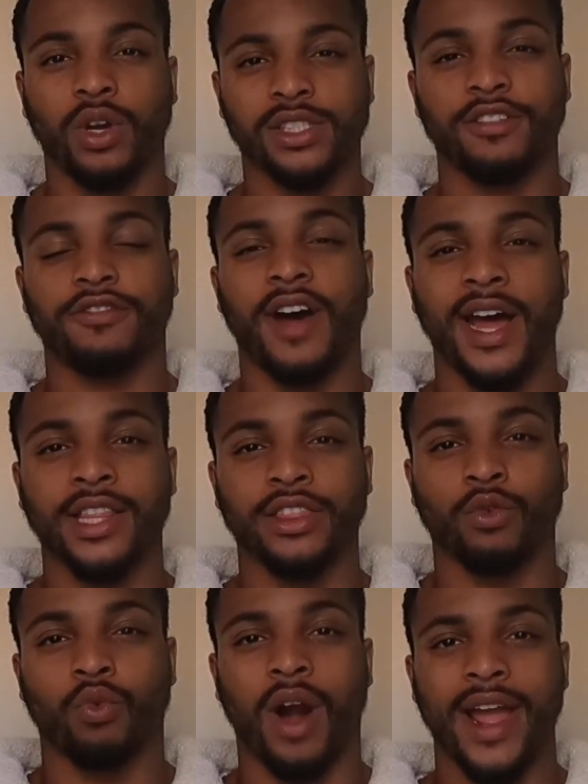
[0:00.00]
wasn't finding
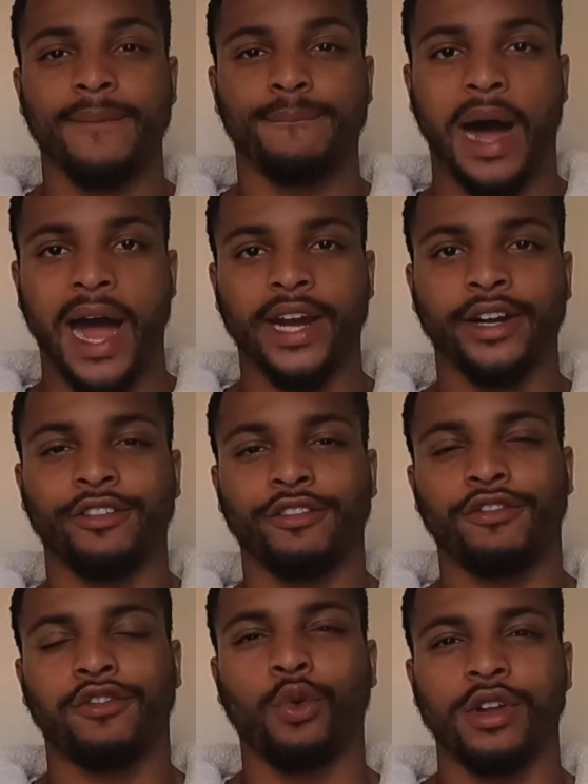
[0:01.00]
the right buyer
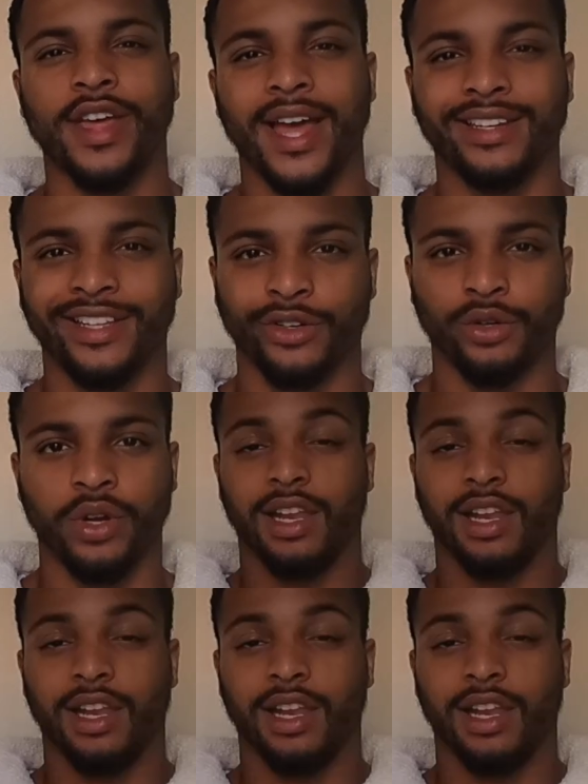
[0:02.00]
for that deal.